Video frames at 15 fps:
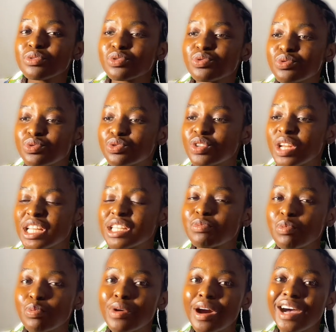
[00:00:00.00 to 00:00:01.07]
to know that these
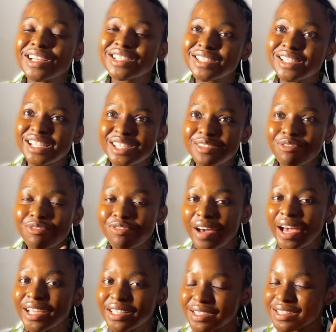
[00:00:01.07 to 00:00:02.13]
people are
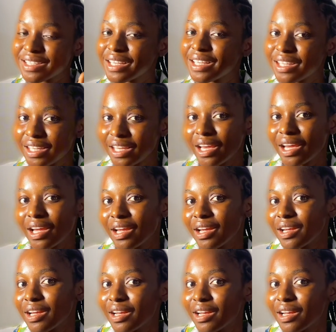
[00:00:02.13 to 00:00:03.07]
certified skincare